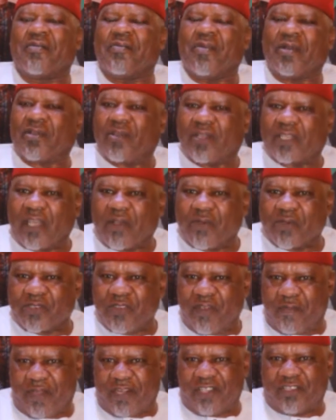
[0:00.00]
But God, there was
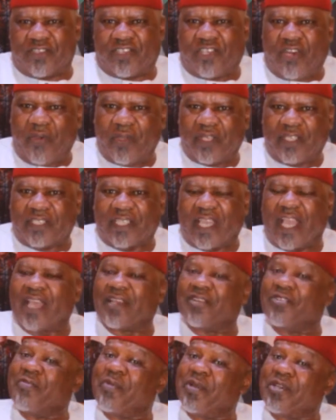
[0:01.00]
no money to do it. I
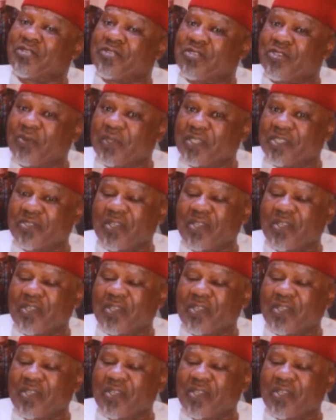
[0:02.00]
had no money to do it,